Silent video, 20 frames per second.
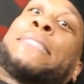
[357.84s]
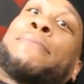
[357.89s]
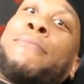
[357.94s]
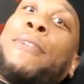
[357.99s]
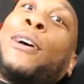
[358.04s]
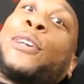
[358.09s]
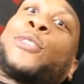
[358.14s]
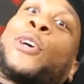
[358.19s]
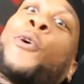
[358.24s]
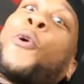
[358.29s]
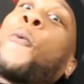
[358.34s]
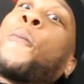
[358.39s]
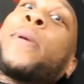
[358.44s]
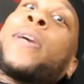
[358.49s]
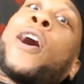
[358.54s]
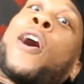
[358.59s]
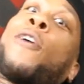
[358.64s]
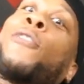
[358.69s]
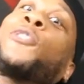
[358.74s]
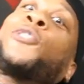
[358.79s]
muscle. I don't
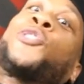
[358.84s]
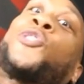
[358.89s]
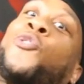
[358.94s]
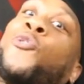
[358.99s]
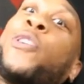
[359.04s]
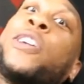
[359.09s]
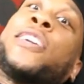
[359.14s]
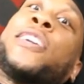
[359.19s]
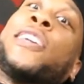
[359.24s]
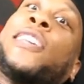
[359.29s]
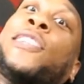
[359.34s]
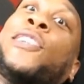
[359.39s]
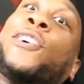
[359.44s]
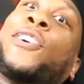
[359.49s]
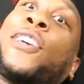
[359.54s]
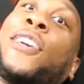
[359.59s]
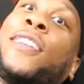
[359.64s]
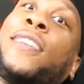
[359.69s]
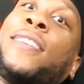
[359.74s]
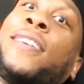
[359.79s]
be all stringy
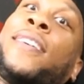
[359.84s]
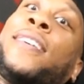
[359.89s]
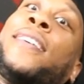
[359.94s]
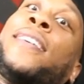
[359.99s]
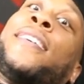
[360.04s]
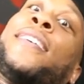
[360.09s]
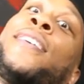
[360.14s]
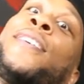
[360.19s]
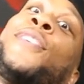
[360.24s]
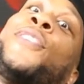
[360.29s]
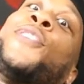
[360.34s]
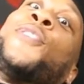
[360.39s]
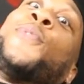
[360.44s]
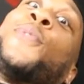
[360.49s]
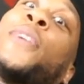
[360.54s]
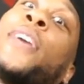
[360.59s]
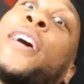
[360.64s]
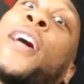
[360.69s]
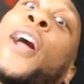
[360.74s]
looking. You get